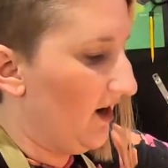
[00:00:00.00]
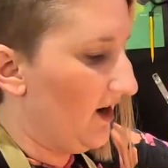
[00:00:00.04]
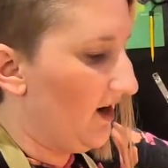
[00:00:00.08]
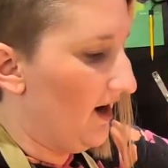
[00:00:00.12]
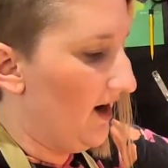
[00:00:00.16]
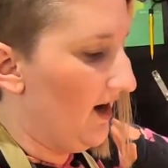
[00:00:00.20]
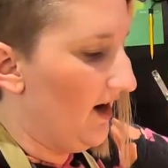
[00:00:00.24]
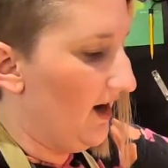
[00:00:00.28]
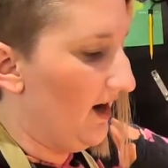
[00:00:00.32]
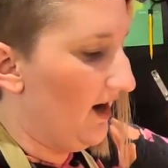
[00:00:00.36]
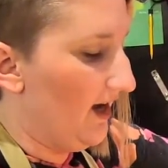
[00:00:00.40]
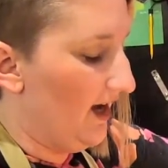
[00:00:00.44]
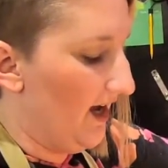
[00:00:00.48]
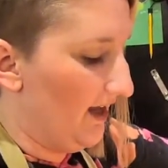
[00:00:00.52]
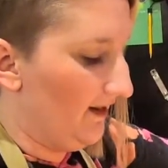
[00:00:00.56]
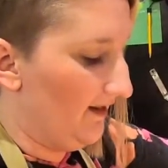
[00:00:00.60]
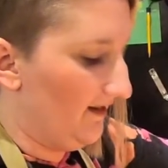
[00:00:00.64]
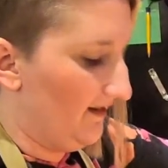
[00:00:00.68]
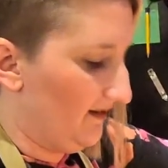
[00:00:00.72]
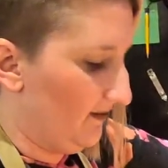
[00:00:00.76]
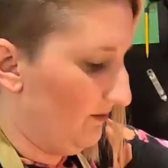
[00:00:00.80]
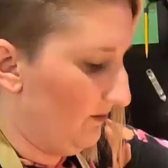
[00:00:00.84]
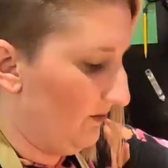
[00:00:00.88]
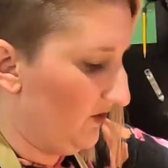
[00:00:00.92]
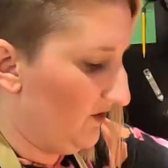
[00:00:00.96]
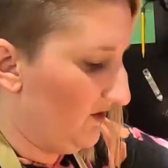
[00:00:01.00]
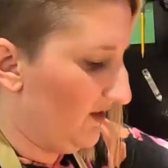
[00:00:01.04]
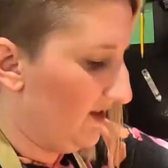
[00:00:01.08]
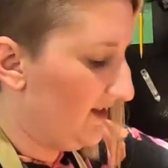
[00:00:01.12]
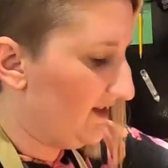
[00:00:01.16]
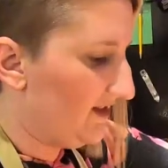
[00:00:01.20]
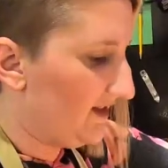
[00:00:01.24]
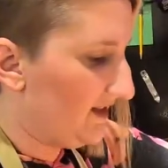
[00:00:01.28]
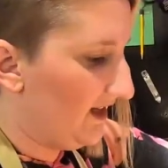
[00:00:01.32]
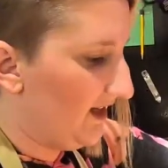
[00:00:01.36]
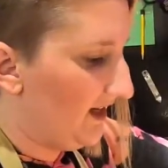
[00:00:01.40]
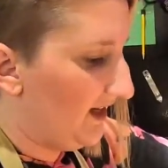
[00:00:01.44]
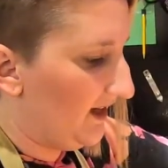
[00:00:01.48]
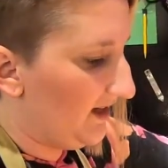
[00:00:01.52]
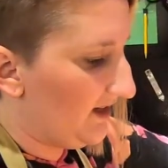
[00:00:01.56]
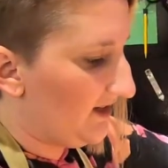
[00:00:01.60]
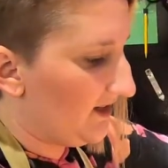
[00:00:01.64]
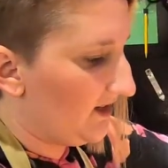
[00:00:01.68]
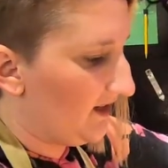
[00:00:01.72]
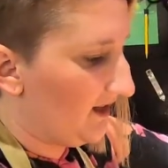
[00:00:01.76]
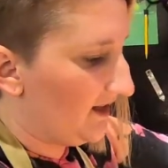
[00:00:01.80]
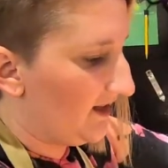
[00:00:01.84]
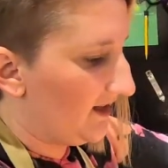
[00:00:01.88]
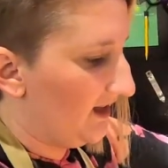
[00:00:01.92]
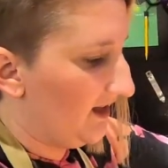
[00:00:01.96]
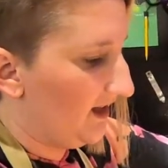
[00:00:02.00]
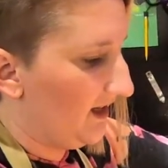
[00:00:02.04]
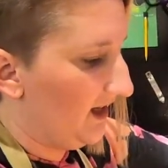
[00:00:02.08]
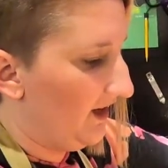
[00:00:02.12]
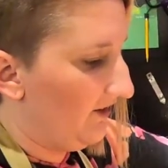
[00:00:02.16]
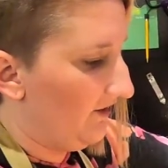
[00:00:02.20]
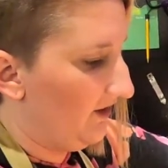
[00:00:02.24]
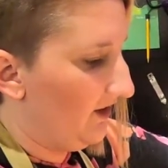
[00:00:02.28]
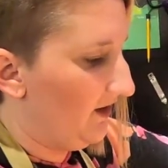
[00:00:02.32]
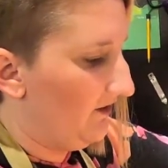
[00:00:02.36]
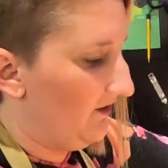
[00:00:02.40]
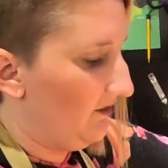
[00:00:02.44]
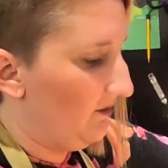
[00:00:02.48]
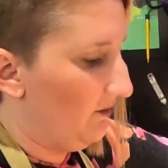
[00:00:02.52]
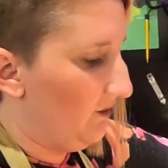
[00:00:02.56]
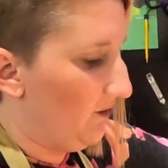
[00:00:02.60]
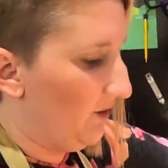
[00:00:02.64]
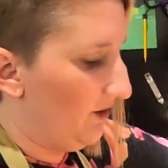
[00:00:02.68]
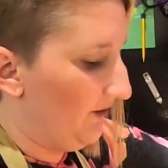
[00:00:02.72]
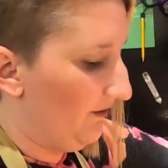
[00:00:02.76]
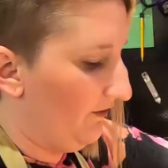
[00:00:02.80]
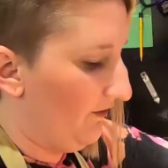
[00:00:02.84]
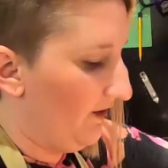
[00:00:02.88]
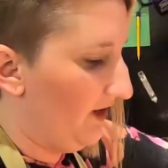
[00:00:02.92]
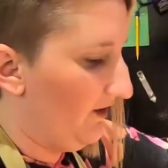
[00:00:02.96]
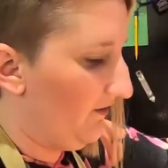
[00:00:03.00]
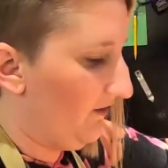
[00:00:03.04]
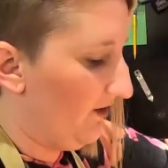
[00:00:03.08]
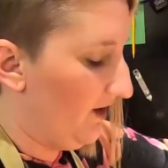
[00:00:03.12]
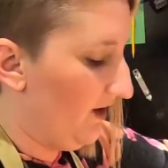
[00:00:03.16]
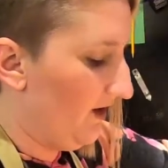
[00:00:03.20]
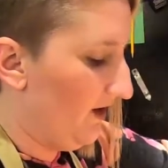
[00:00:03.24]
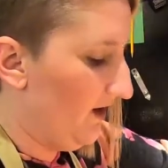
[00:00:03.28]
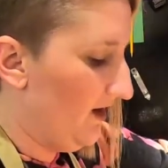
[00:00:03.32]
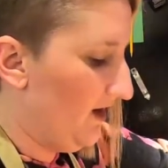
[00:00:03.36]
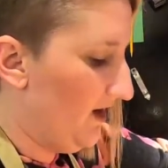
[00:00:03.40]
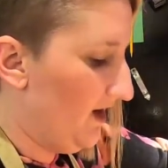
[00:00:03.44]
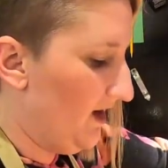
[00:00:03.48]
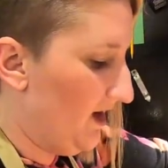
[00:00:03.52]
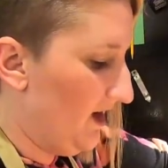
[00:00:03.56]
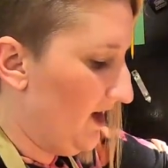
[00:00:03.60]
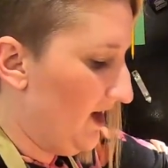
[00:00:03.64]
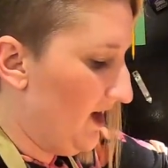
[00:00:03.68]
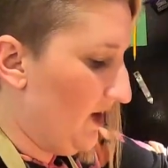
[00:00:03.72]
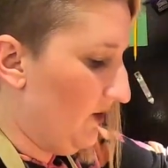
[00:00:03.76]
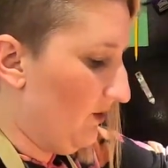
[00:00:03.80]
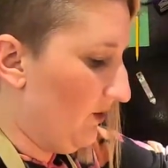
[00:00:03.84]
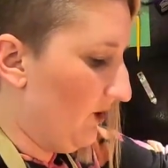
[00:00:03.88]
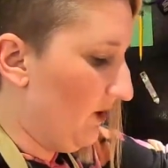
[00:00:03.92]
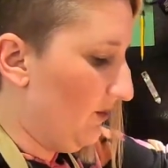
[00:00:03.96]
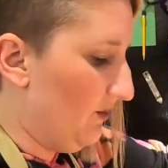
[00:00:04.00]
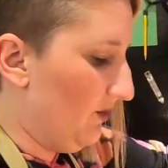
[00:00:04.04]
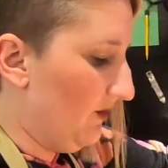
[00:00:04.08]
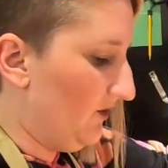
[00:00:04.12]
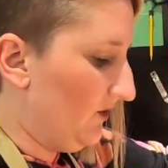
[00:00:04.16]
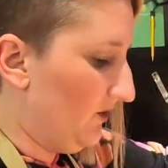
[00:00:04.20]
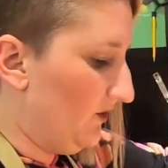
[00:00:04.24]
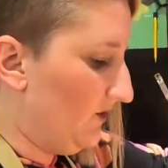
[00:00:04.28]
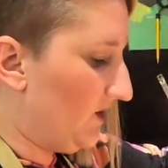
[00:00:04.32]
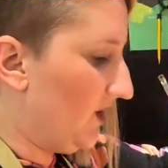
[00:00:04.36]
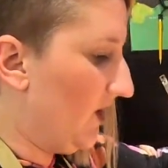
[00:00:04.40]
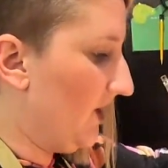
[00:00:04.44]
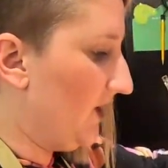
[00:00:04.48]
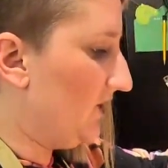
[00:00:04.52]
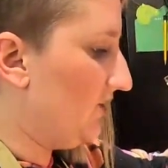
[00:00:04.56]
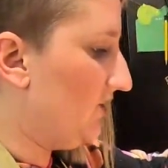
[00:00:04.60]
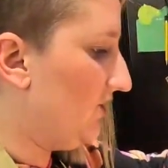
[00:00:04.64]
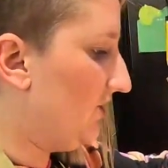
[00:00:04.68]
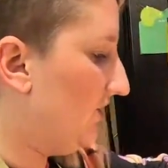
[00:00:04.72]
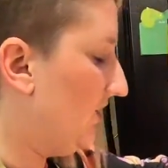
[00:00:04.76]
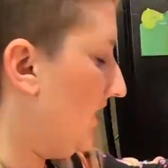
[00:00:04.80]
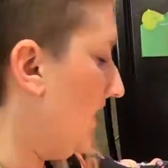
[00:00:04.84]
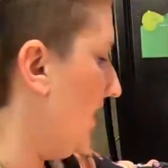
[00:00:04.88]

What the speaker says: and some seasoning, so that's going to give it even more flavor. We're going to put those artichoke